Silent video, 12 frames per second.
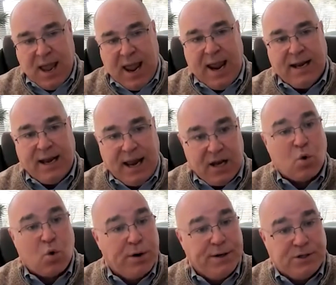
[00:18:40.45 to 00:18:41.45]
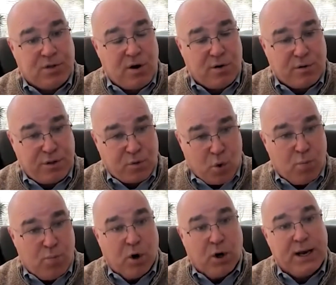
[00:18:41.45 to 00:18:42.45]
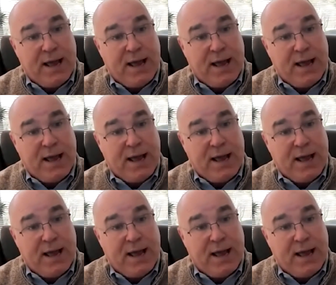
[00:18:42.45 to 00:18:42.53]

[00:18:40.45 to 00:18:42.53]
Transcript: and increased their throughput